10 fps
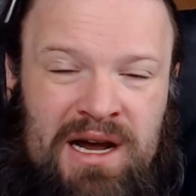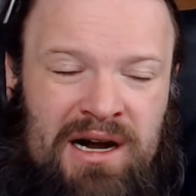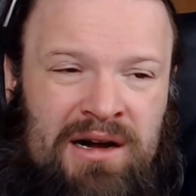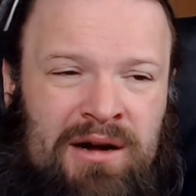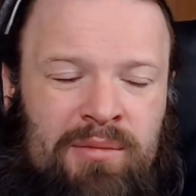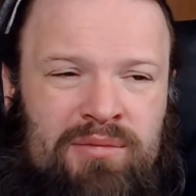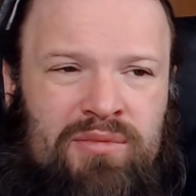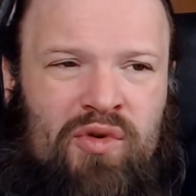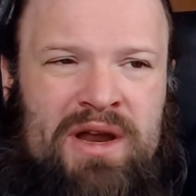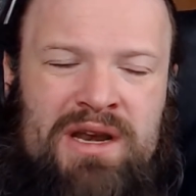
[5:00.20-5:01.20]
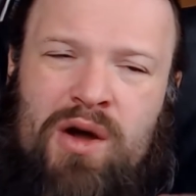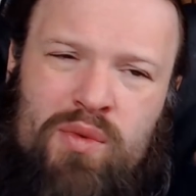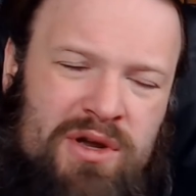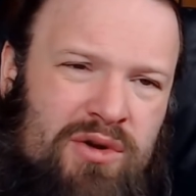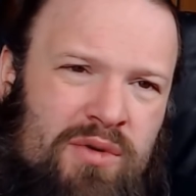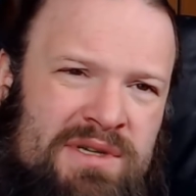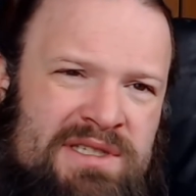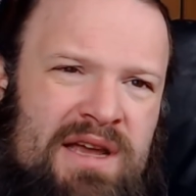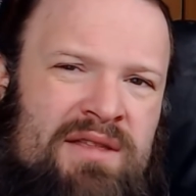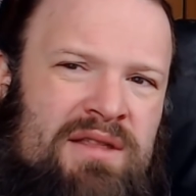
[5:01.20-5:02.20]
Right now, we could always
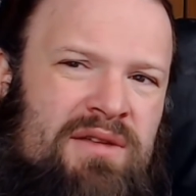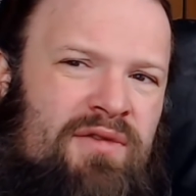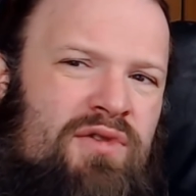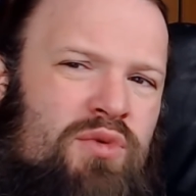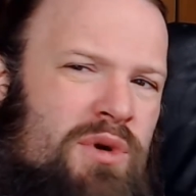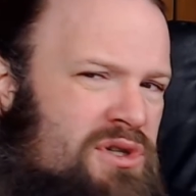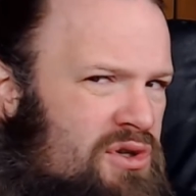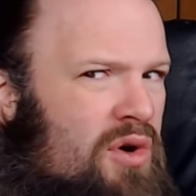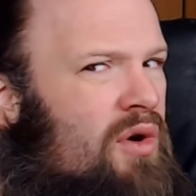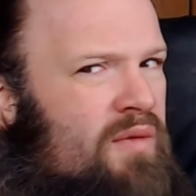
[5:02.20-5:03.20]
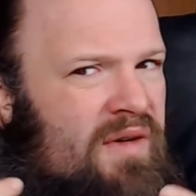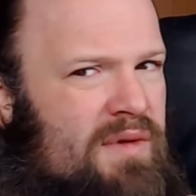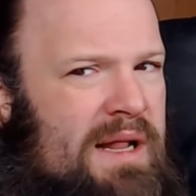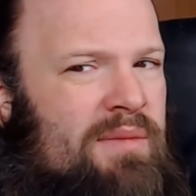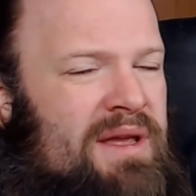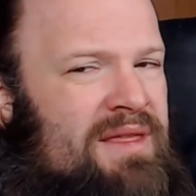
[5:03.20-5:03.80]
say that the food was so overwhelming